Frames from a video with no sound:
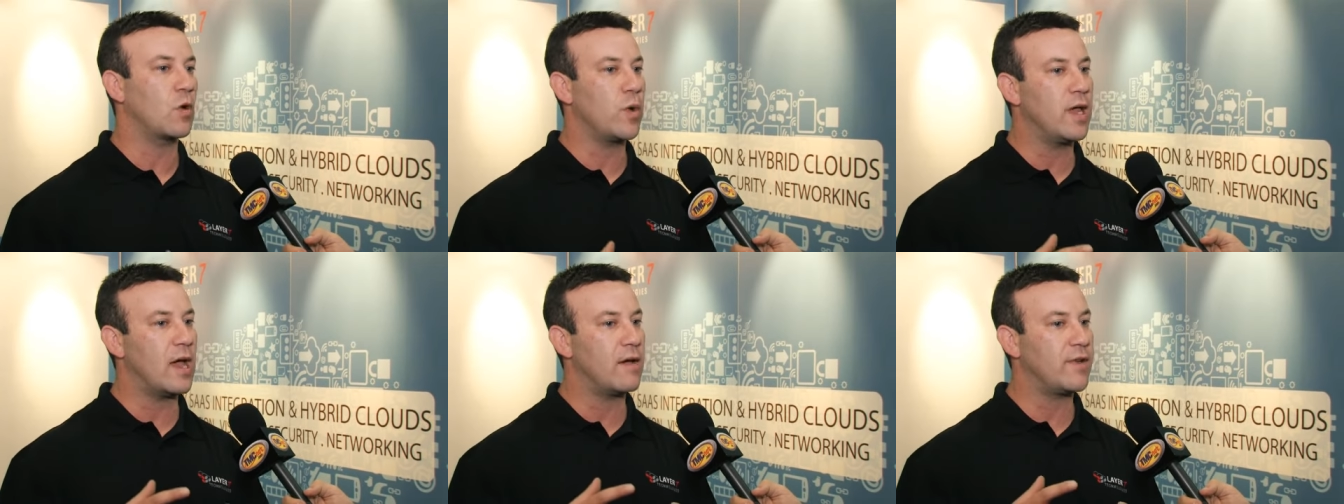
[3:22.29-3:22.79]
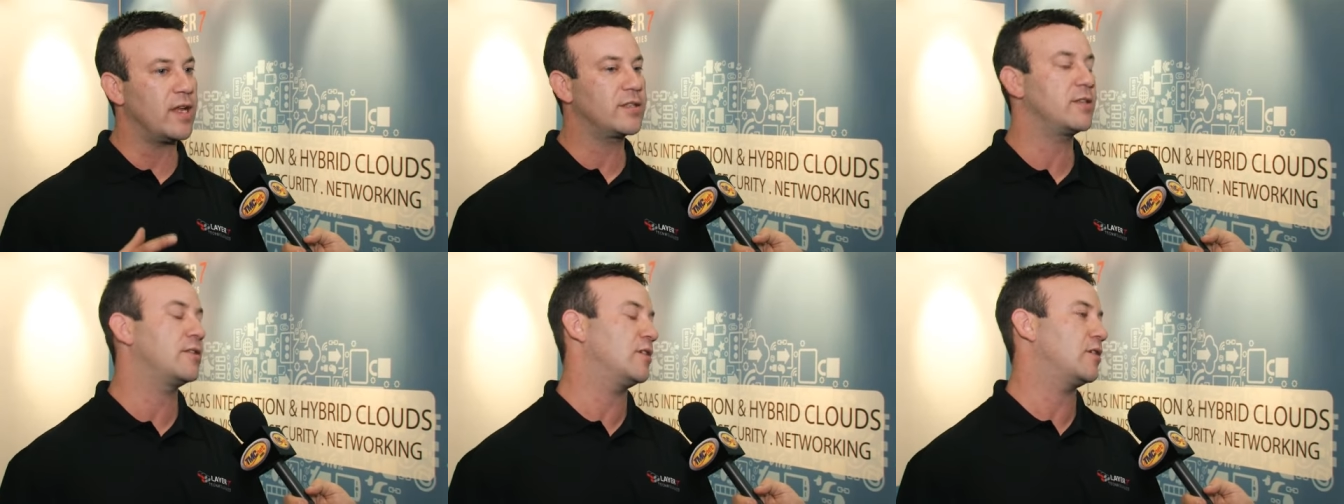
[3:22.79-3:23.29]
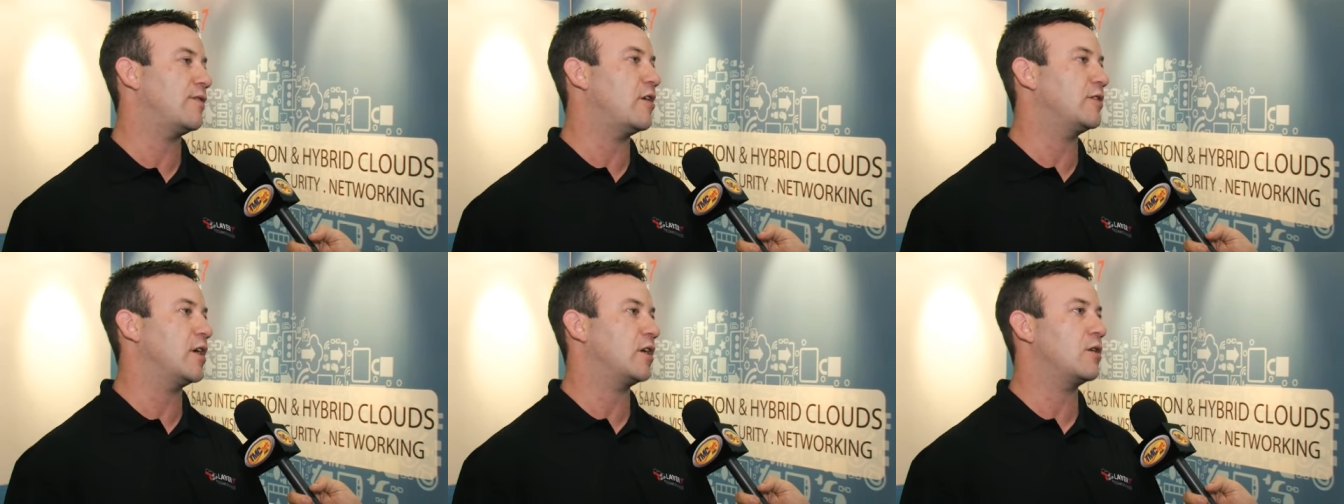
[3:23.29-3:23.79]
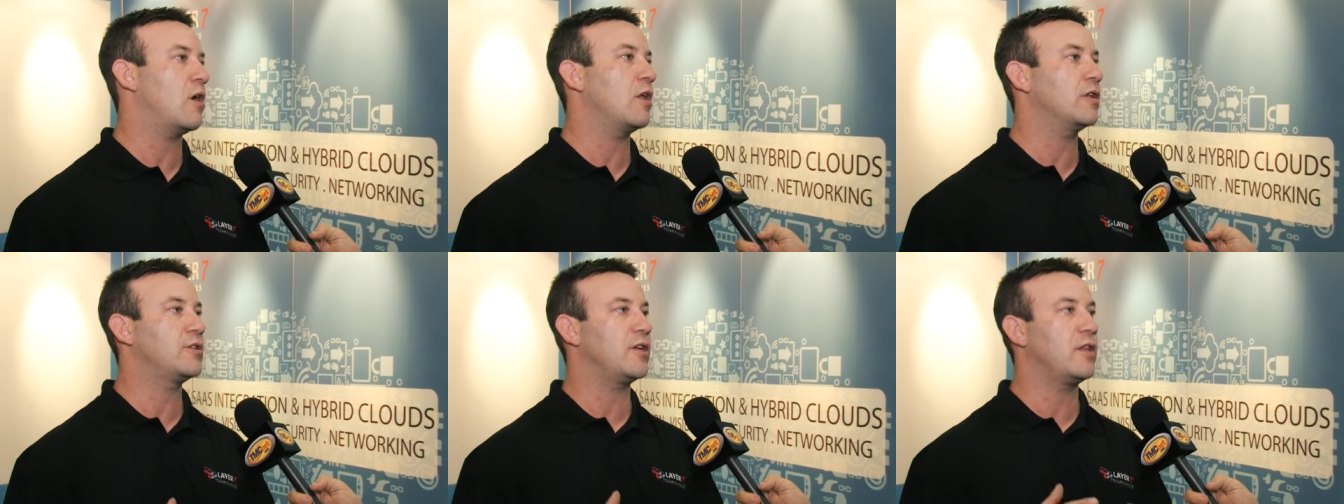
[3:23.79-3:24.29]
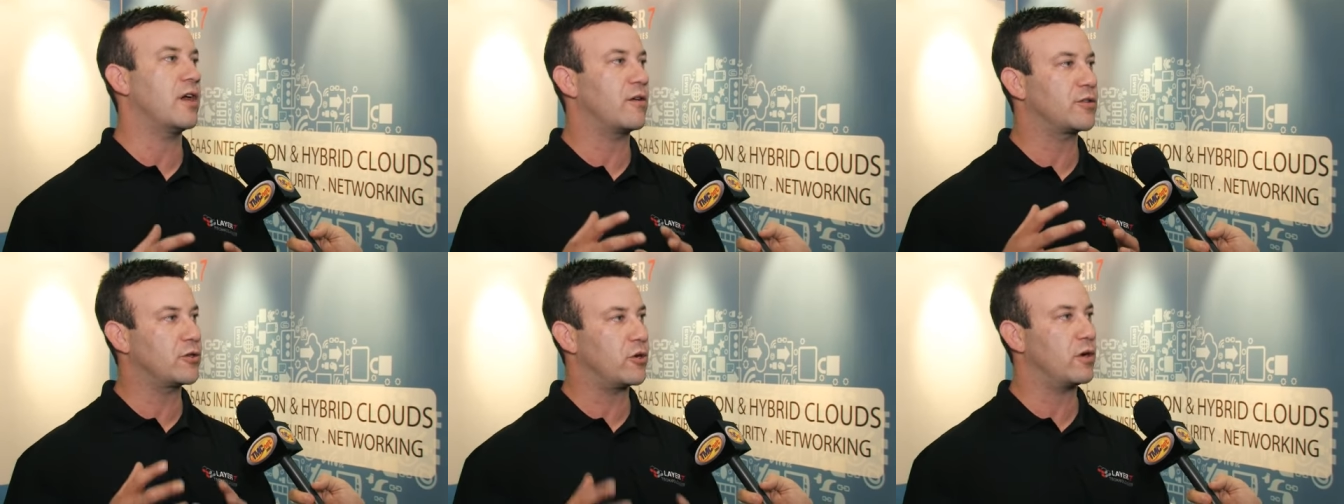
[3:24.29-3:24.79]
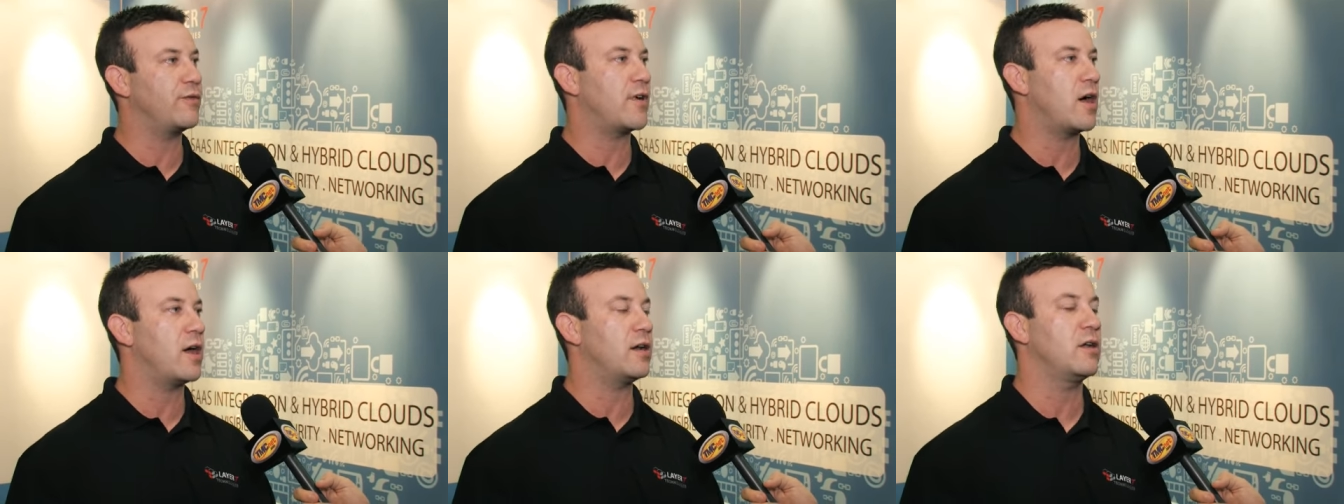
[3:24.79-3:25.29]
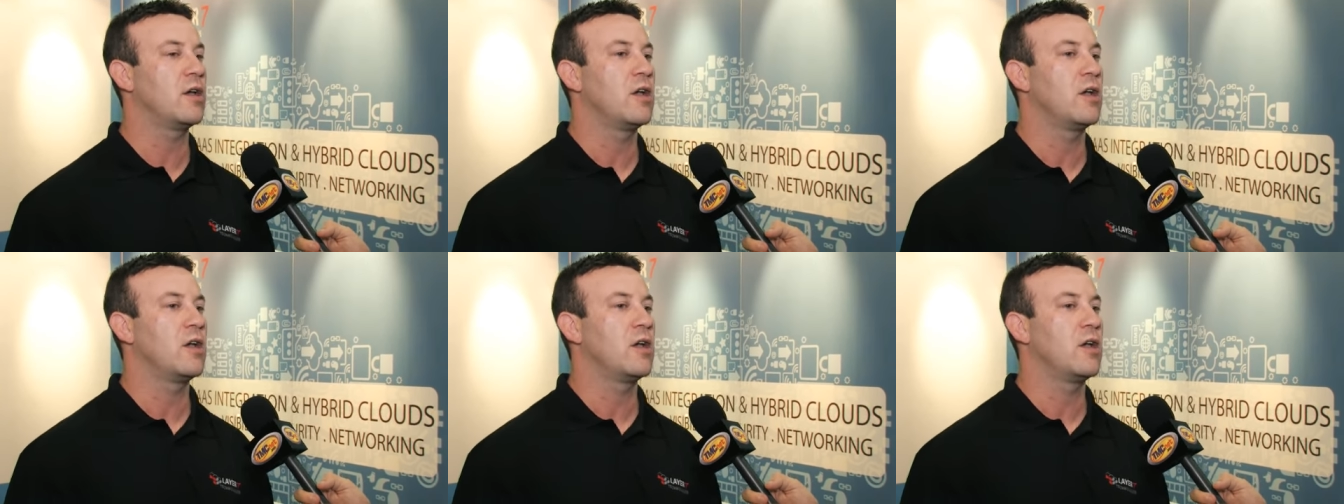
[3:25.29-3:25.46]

we have instances of our technology that are certified